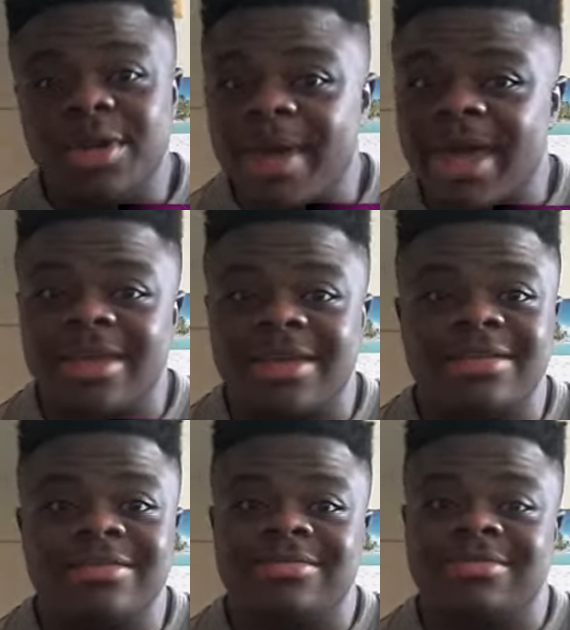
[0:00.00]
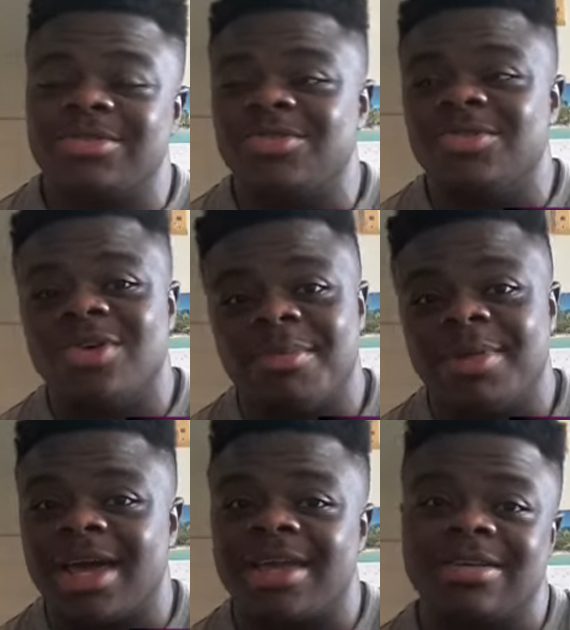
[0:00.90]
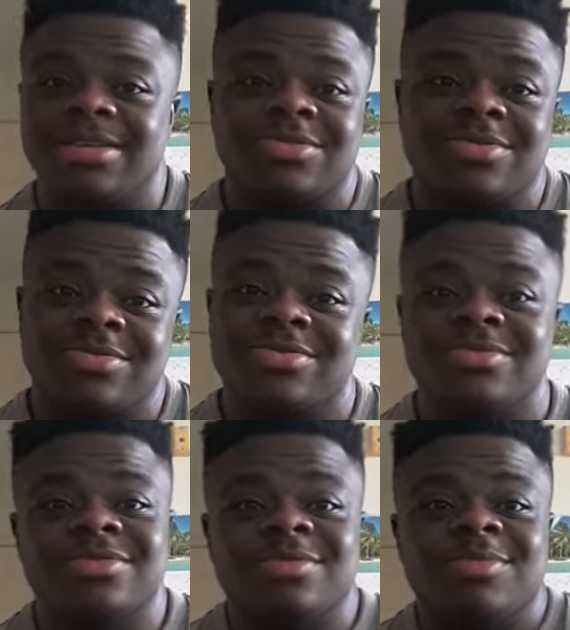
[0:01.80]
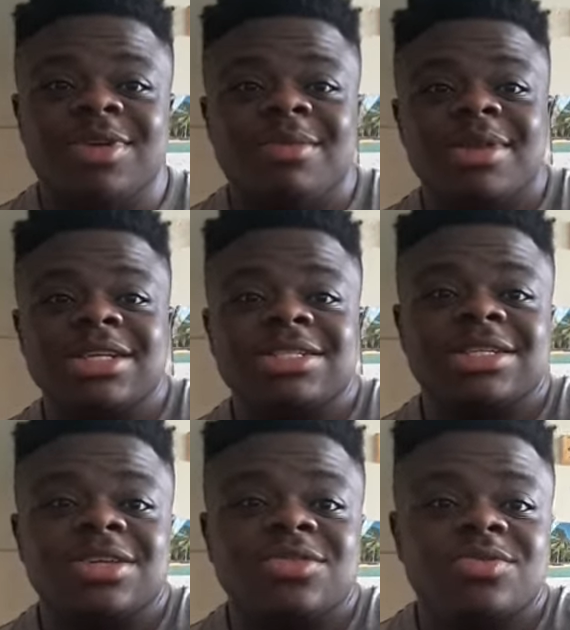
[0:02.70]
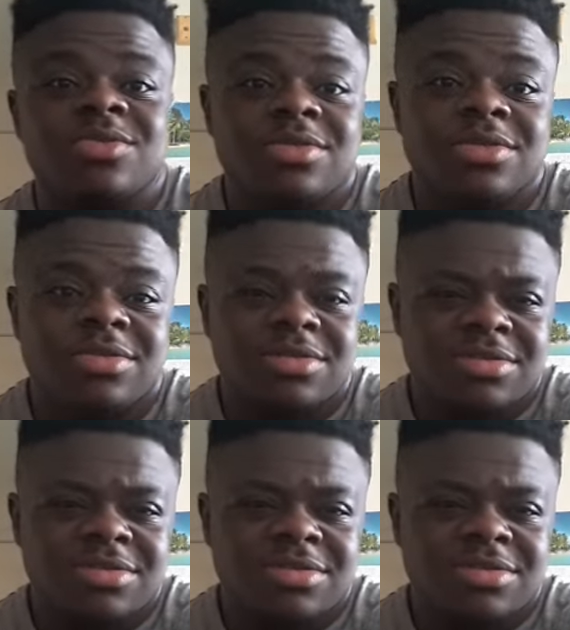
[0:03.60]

the booty banging. So you know I'ma like it. So yeah, man, let's continue